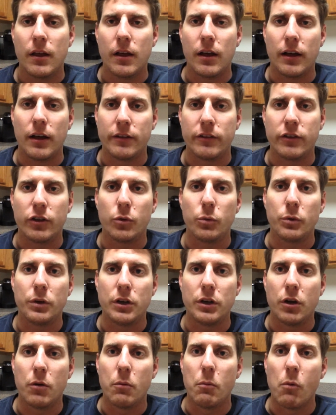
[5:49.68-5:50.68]
until we
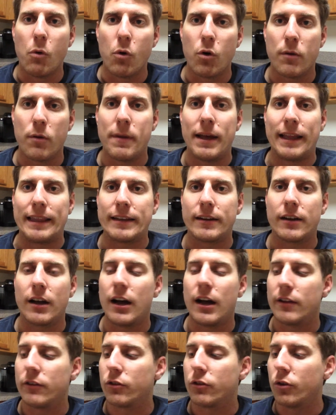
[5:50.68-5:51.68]
know more about the
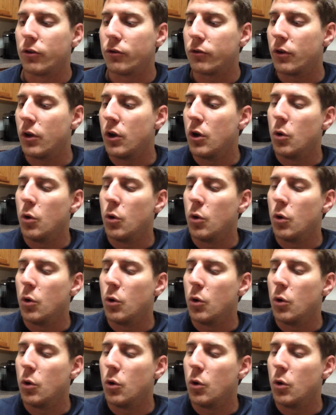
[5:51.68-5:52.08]
consoles?